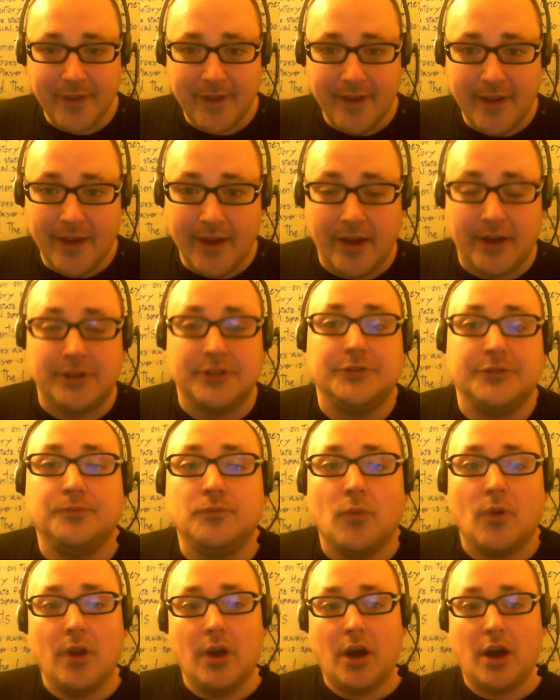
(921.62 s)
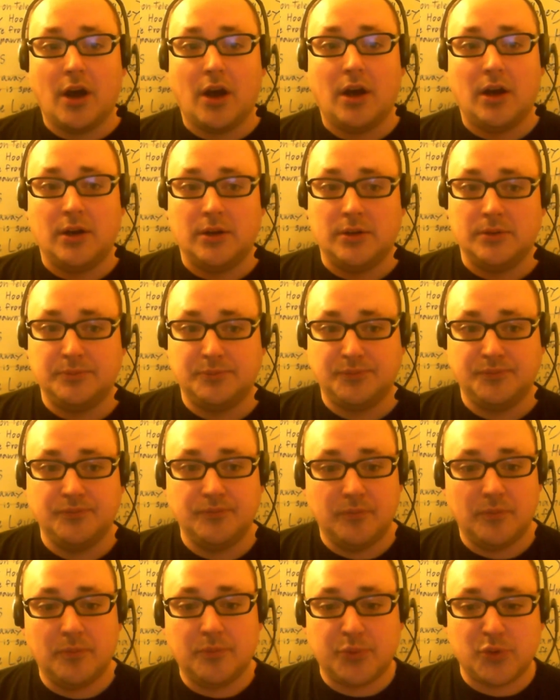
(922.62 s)
yeah, uh,
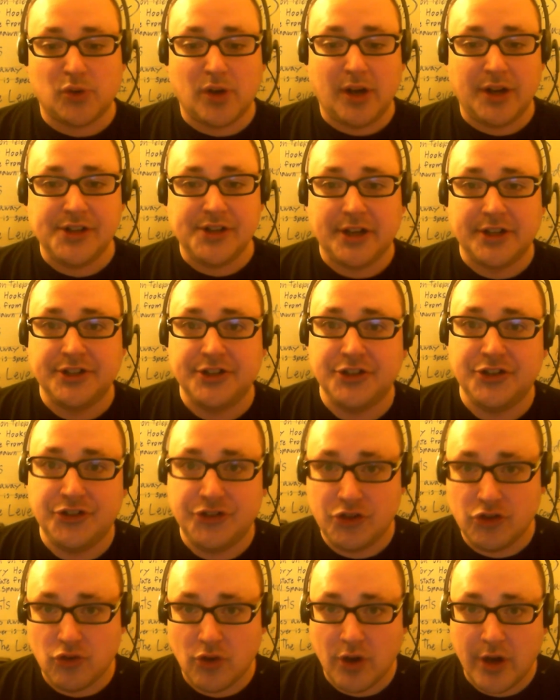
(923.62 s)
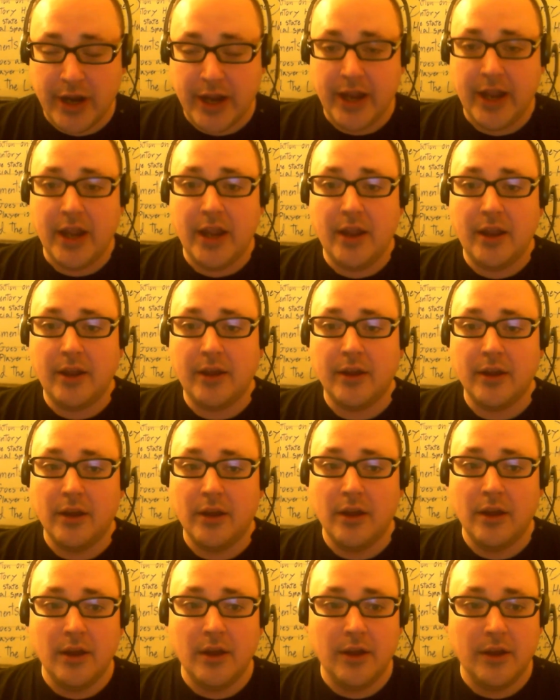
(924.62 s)
Project Stray
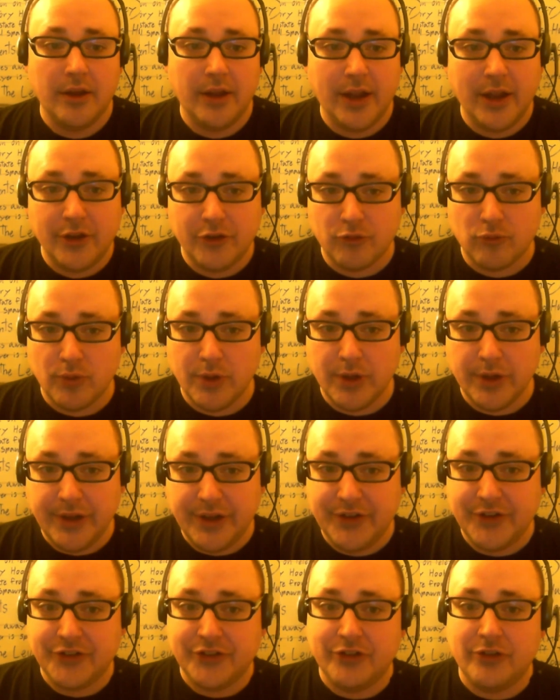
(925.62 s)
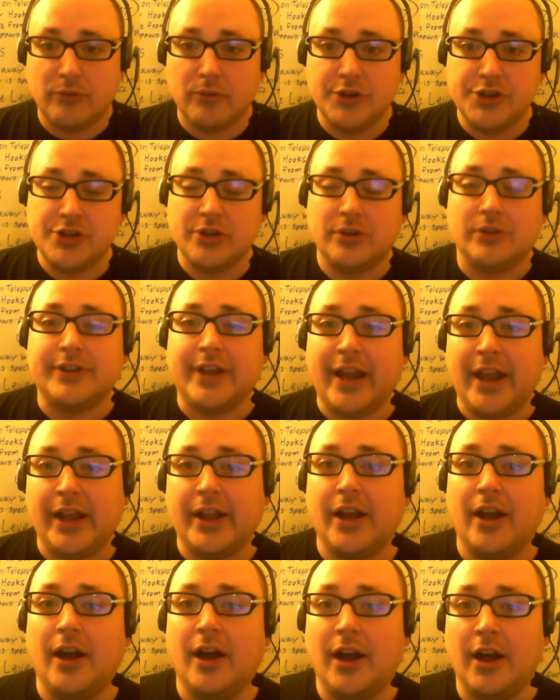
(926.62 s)
is really just an original
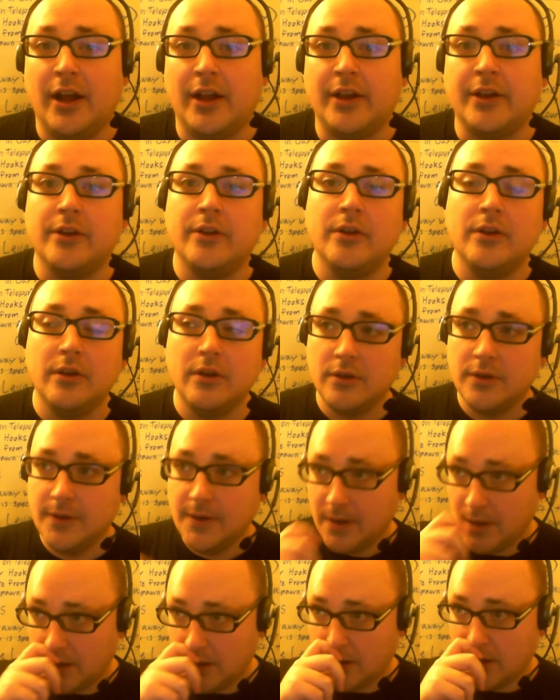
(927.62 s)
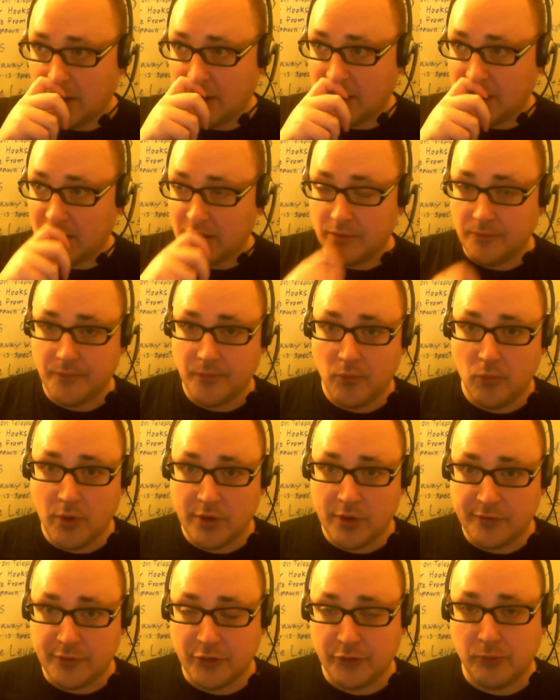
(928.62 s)
take on
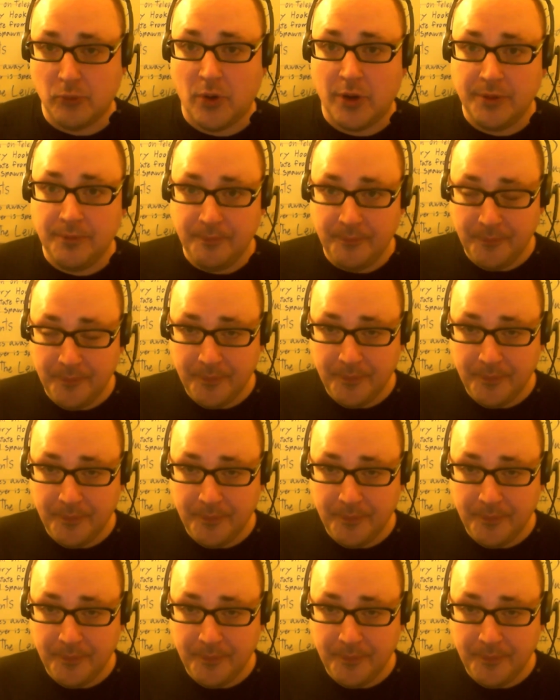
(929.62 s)
1v1,